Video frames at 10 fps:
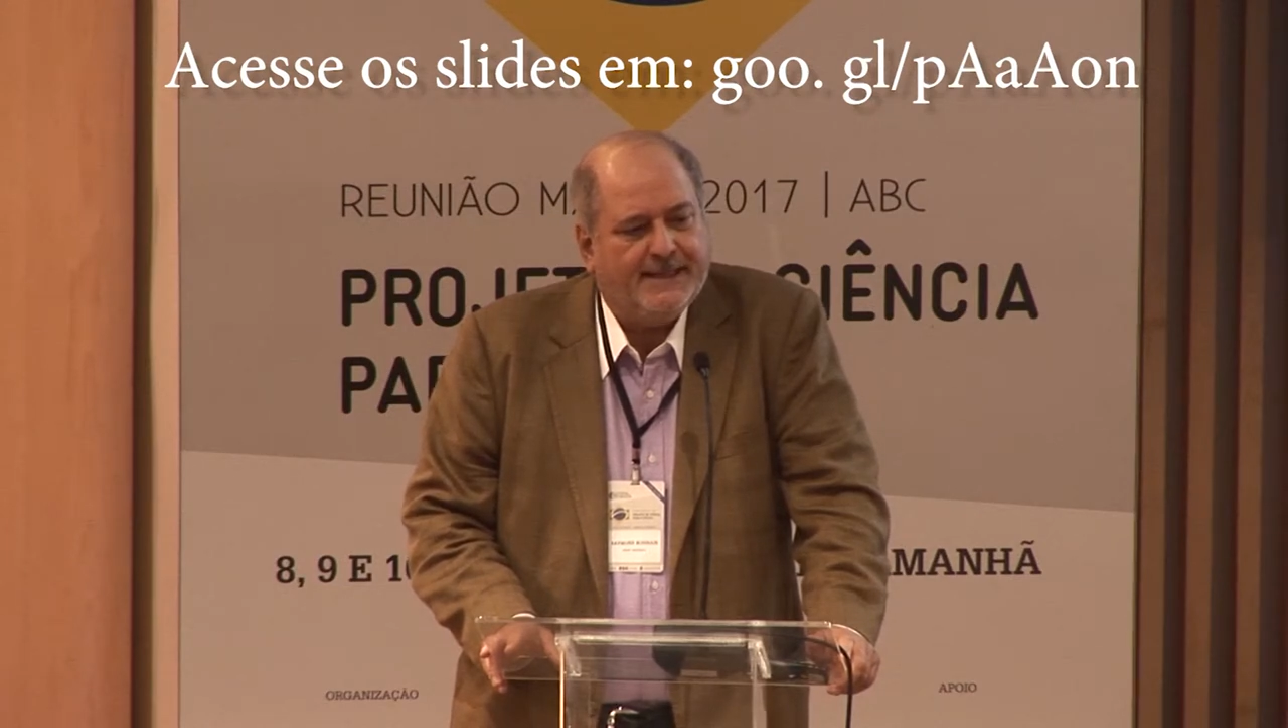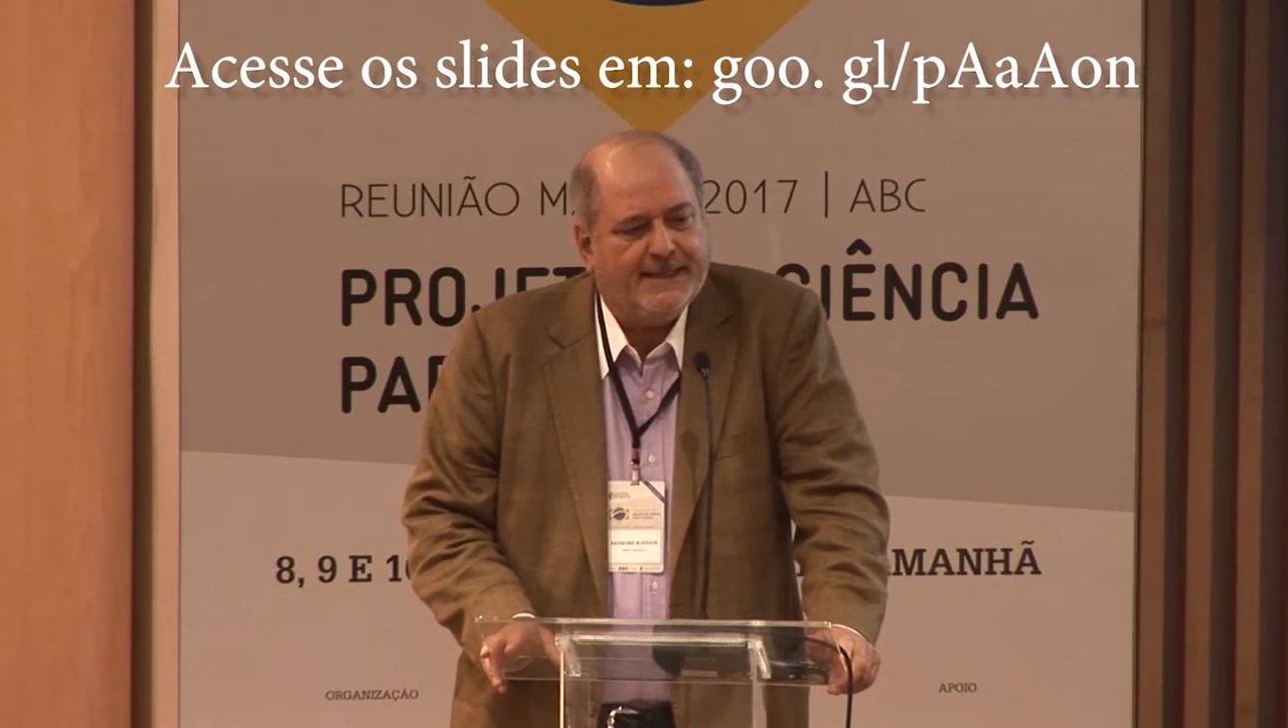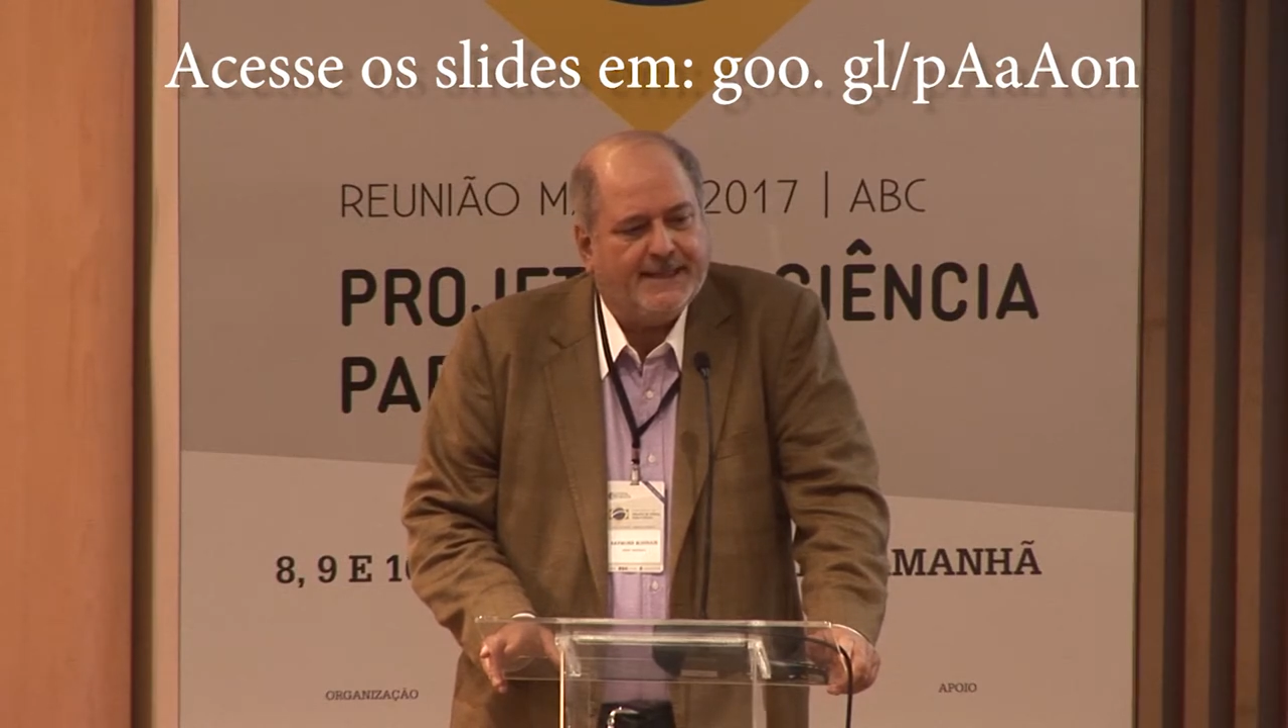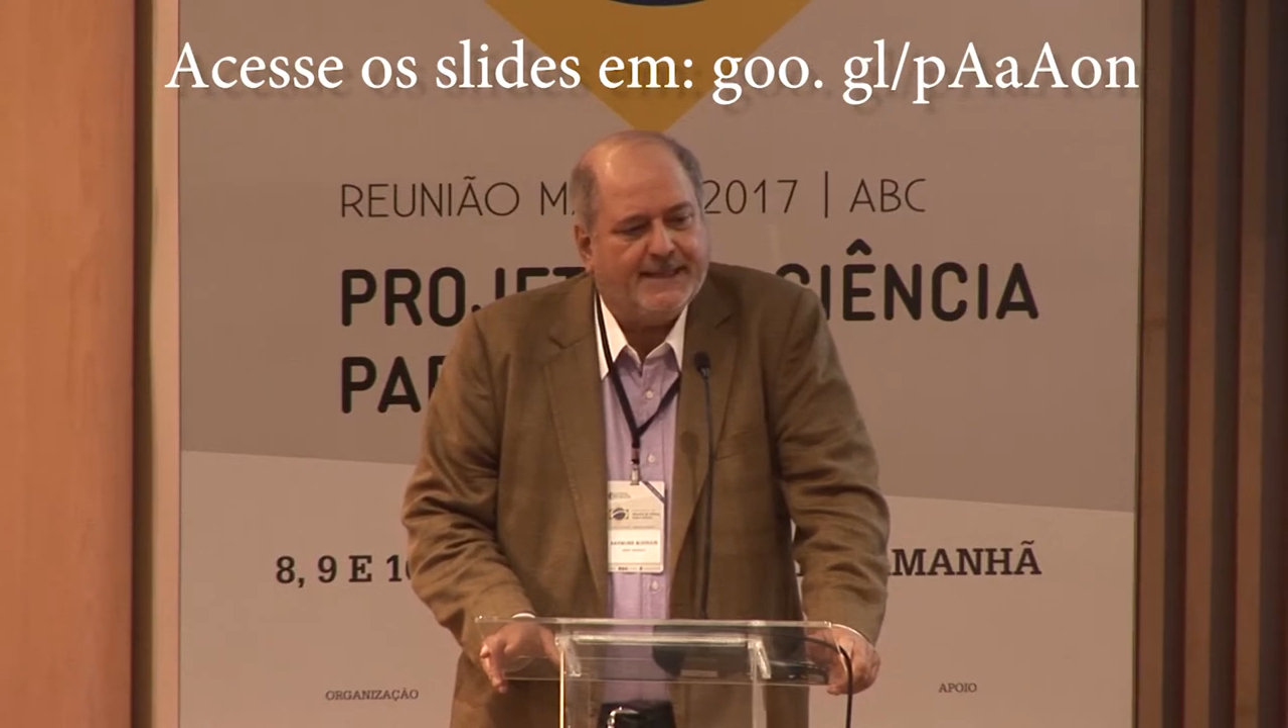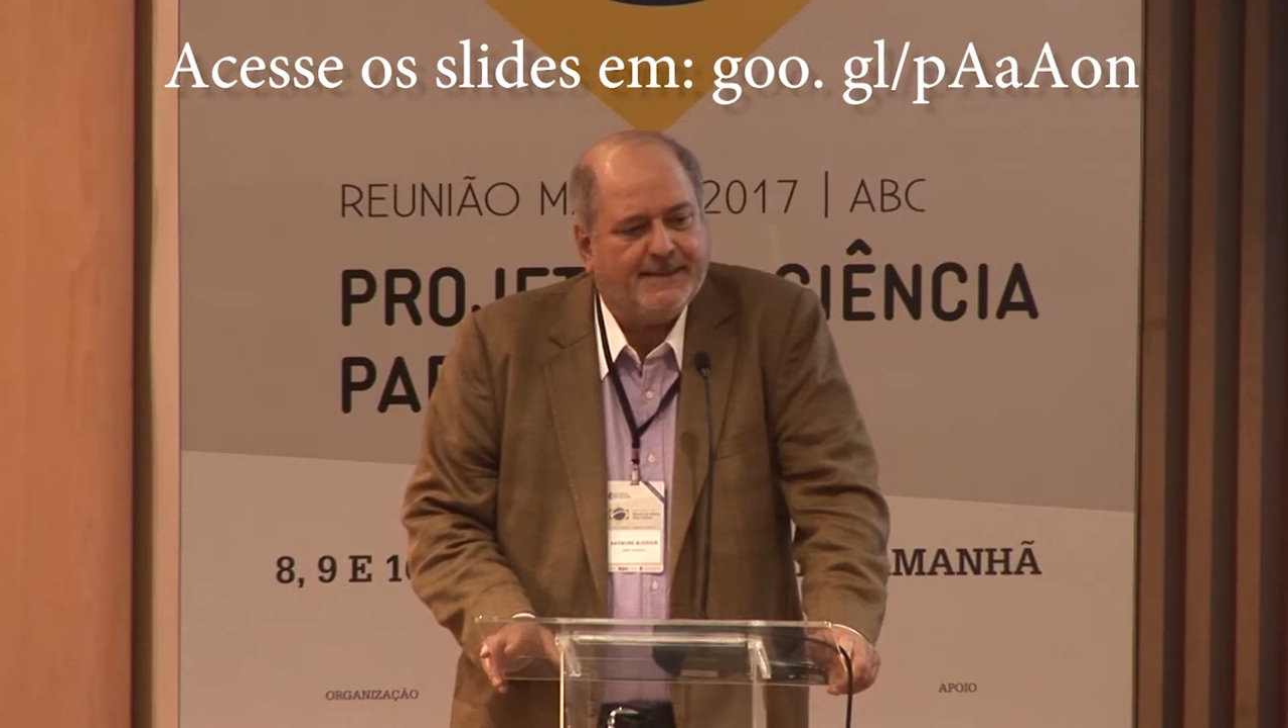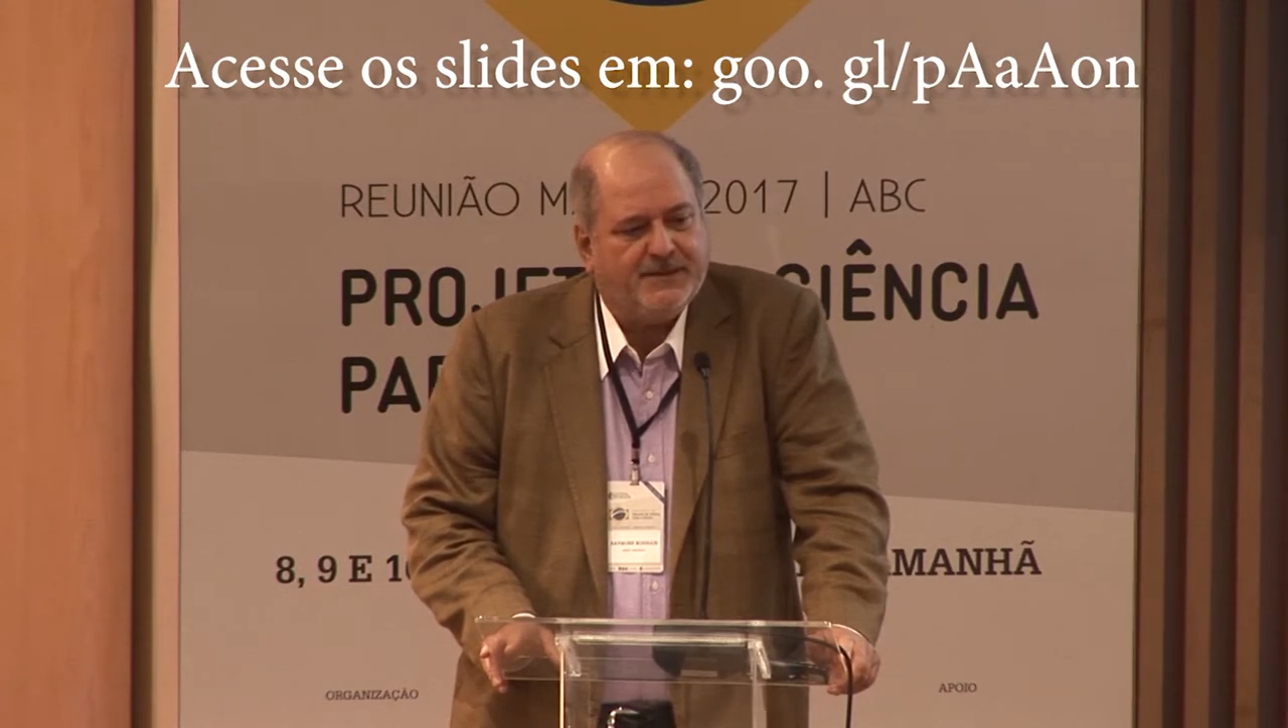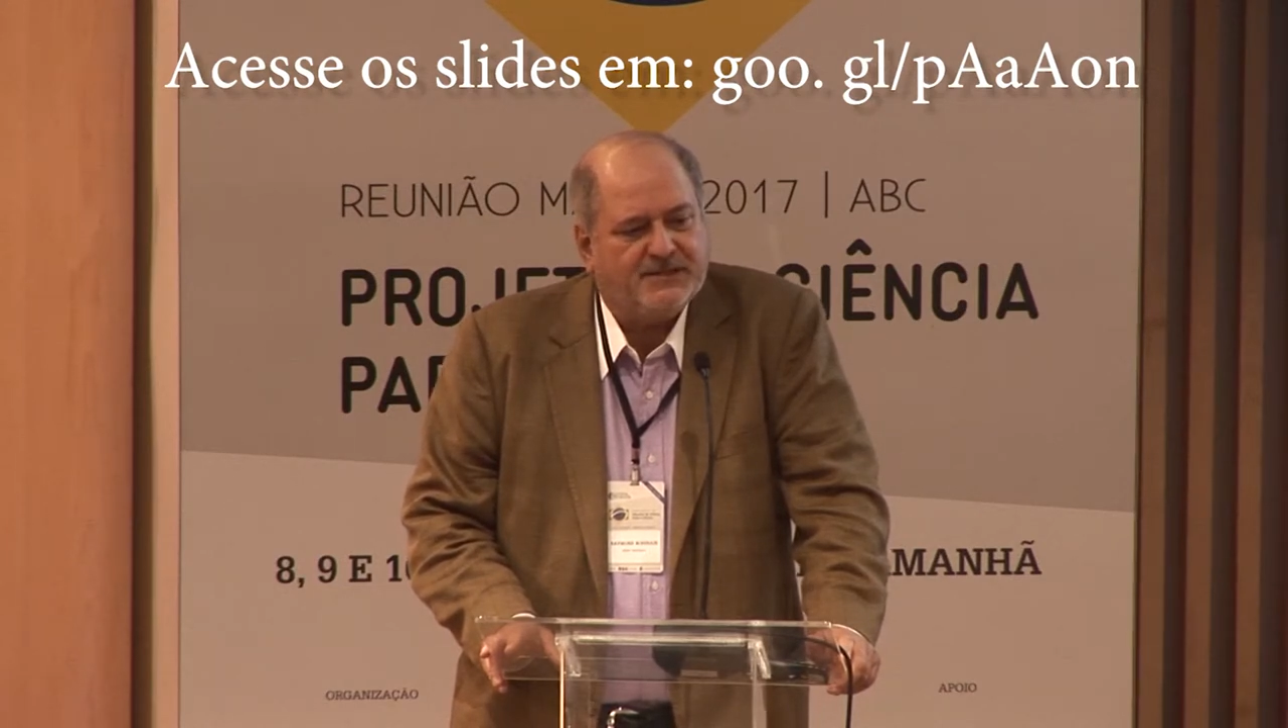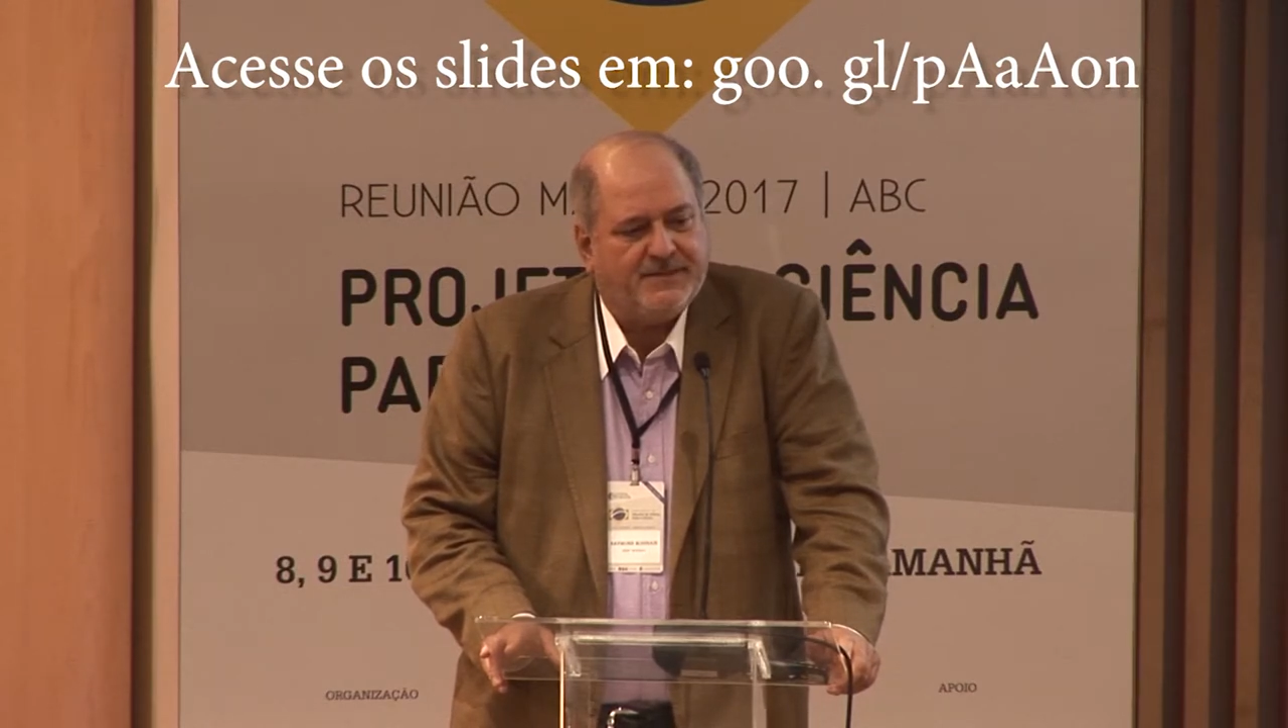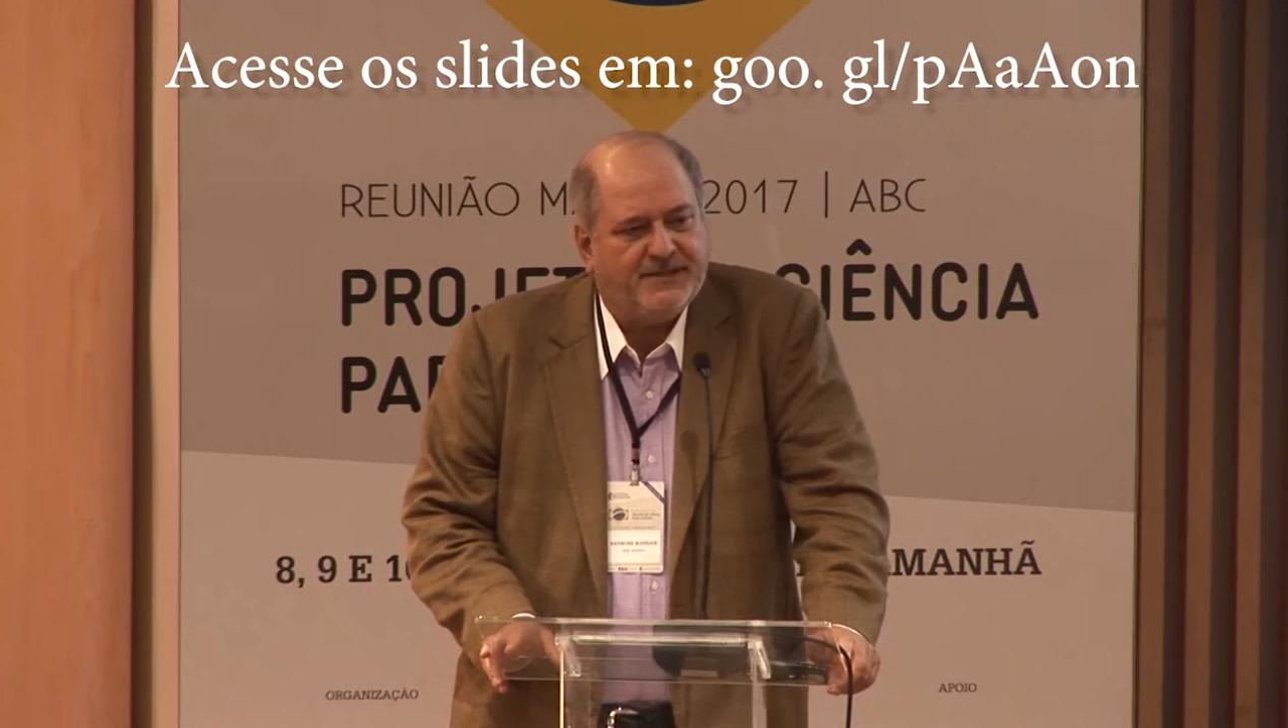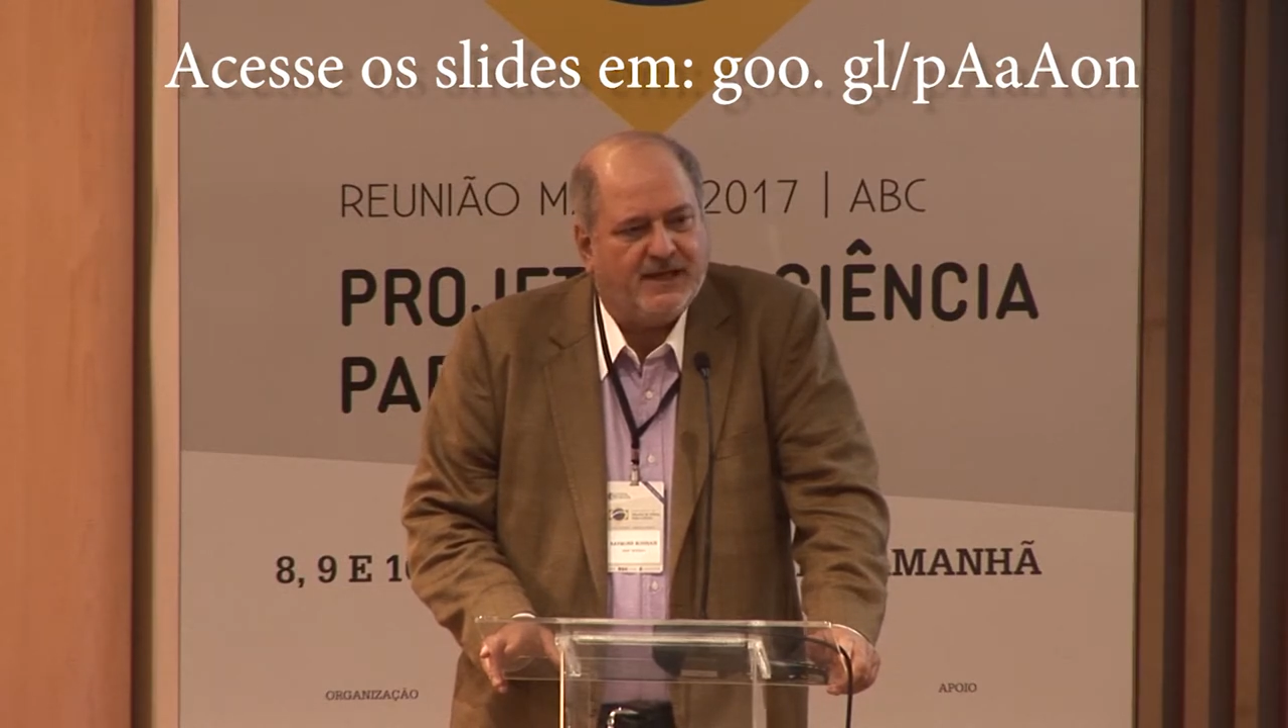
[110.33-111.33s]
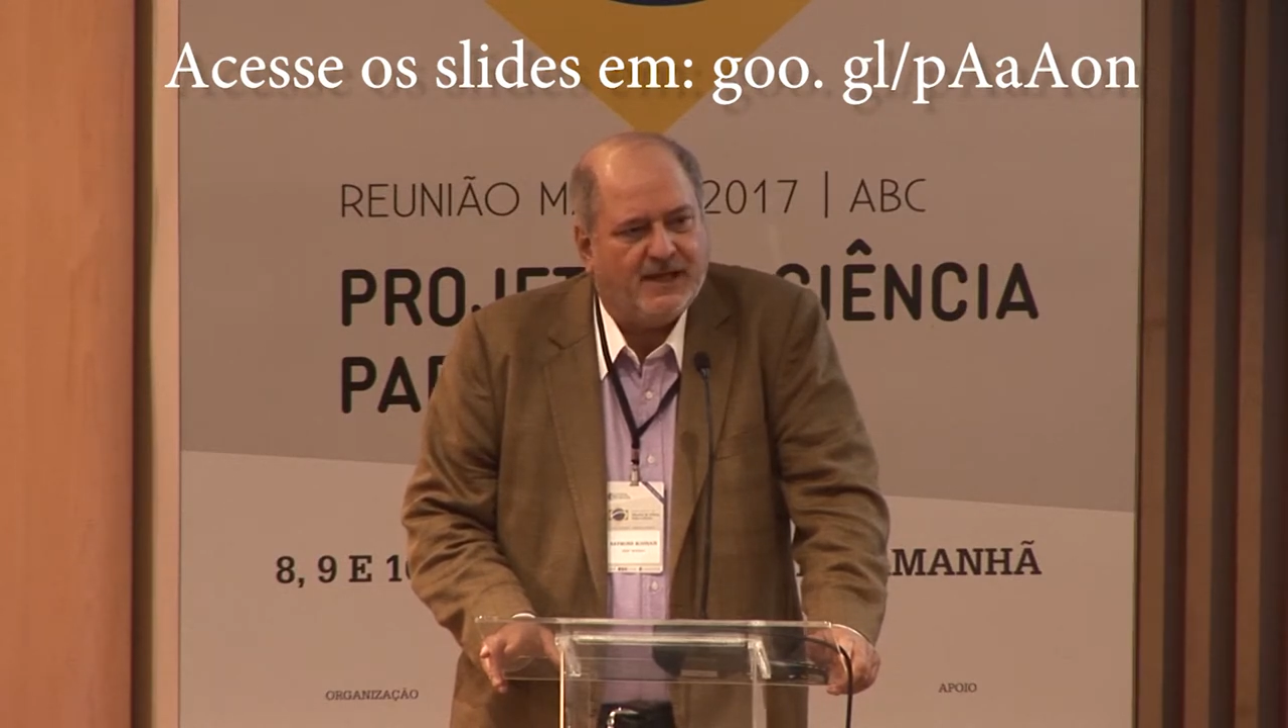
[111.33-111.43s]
uh, because I've been